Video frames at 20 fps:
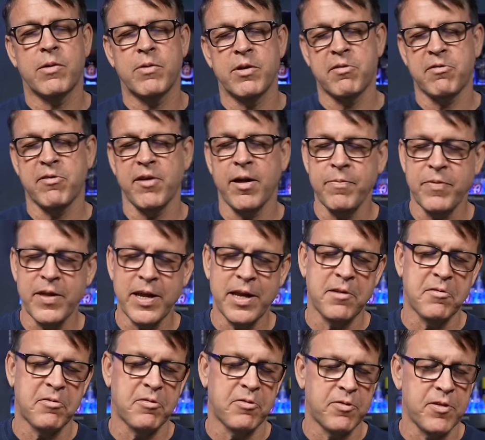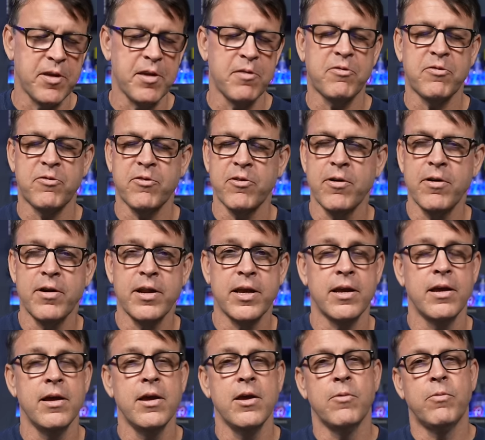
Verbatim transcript: When something is this dirty,